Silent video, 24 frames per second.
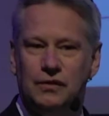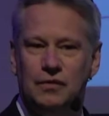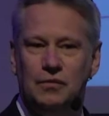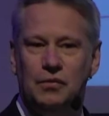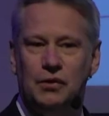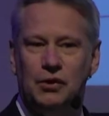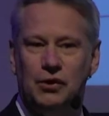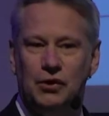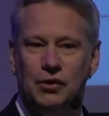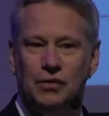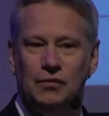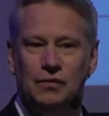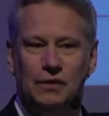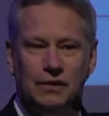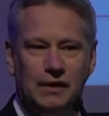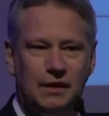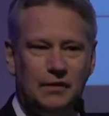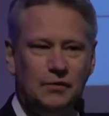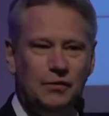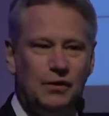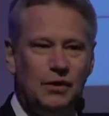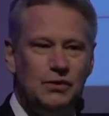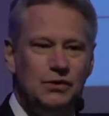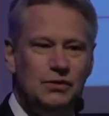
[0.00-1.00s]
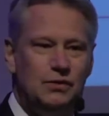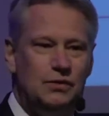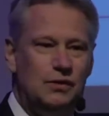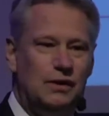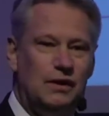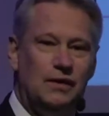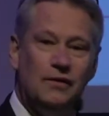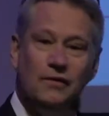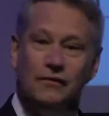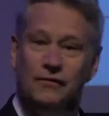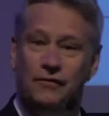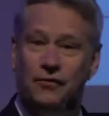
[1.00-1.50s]
procurement that we are
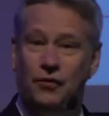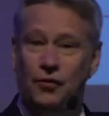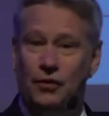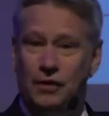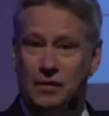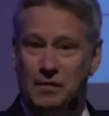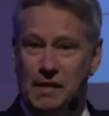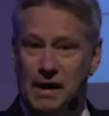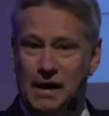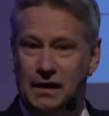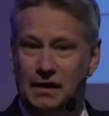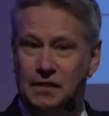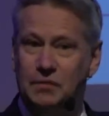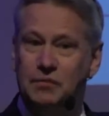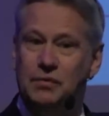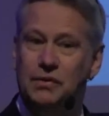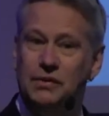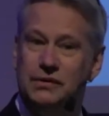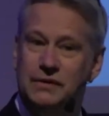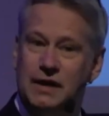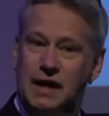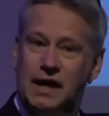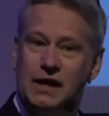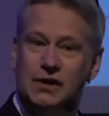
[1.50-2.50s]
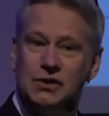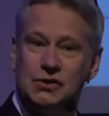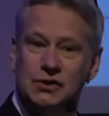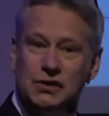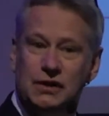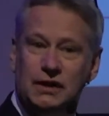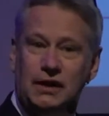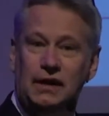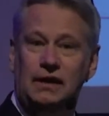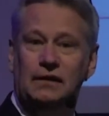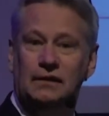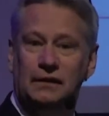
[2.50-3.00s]
doing for the bank, but actually
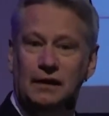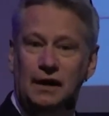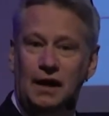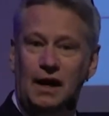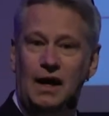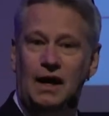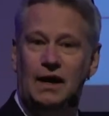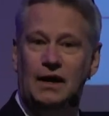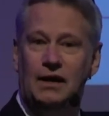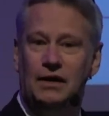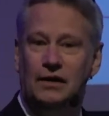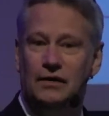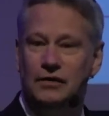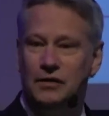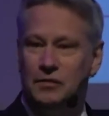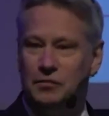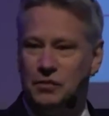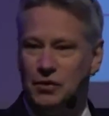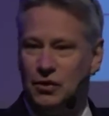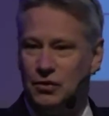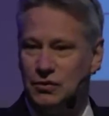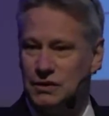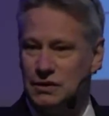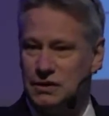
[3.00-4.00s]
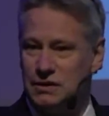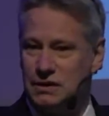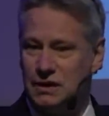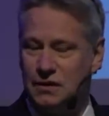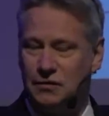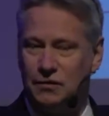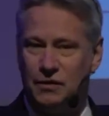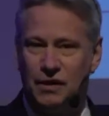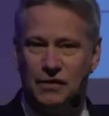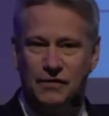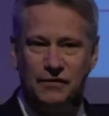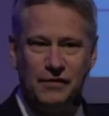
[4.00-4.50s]
in the projects that
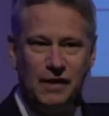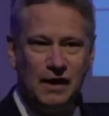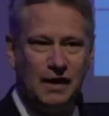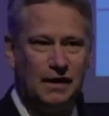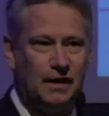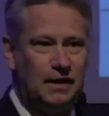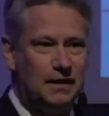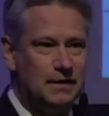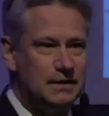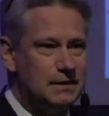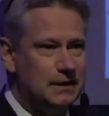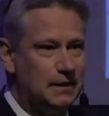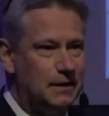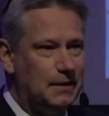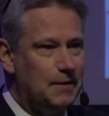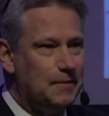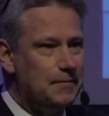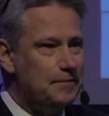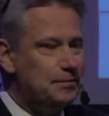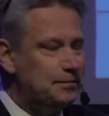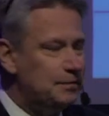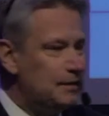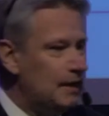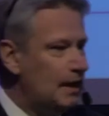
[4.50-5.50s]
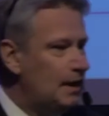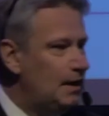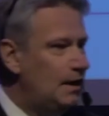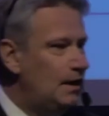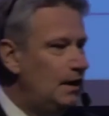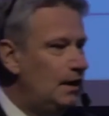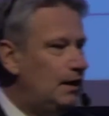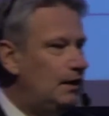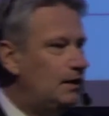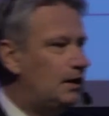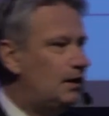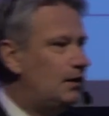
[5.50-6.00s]
we are financing.
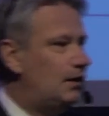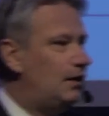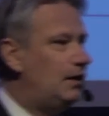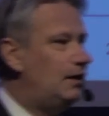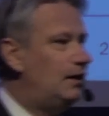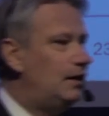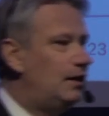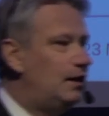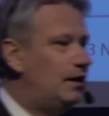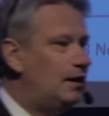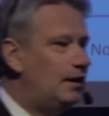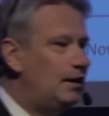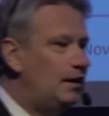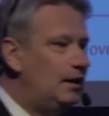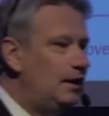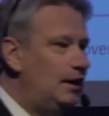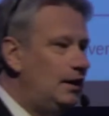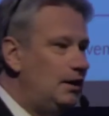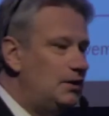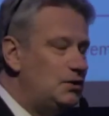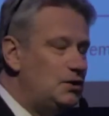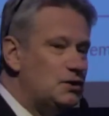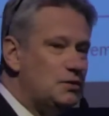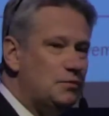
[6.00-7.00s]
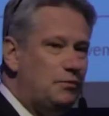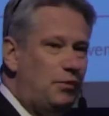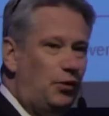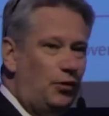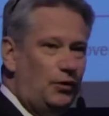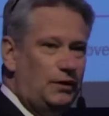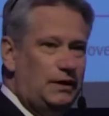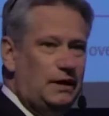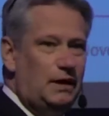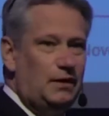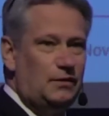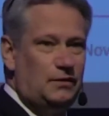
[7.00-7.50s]
Now, just to
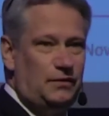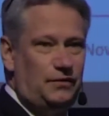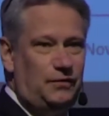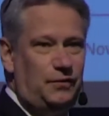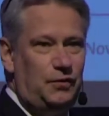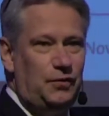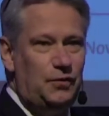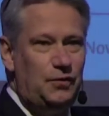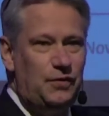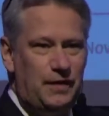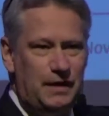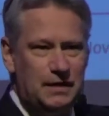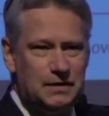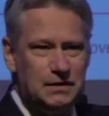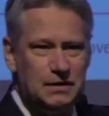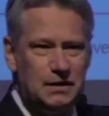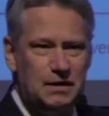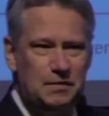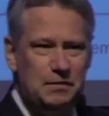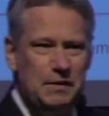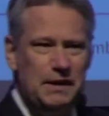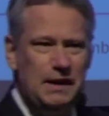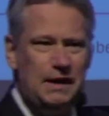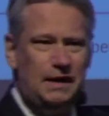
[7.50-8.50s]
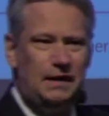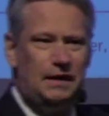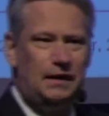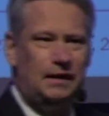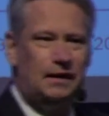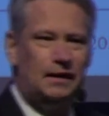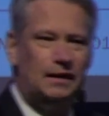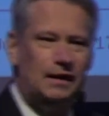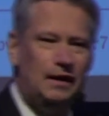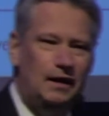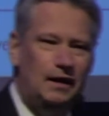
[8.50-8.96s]
point out a few things in the beginning,